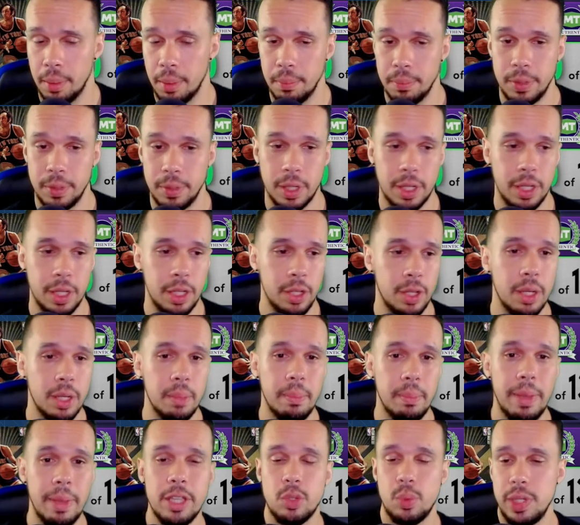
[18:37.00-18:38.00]
You can
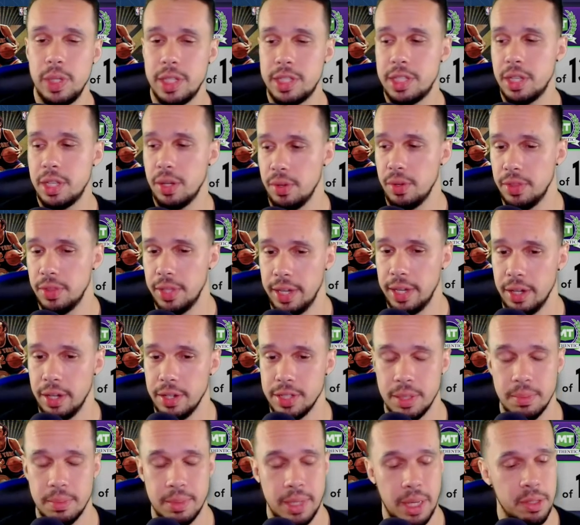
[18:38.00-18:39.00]
make tweaks here and there.
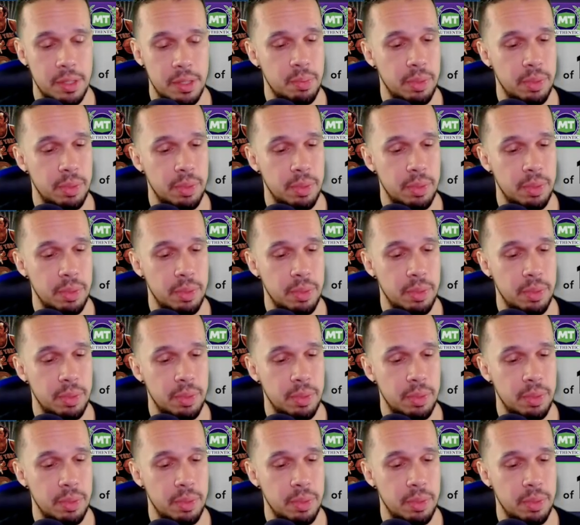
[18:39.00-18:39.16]
Sometimes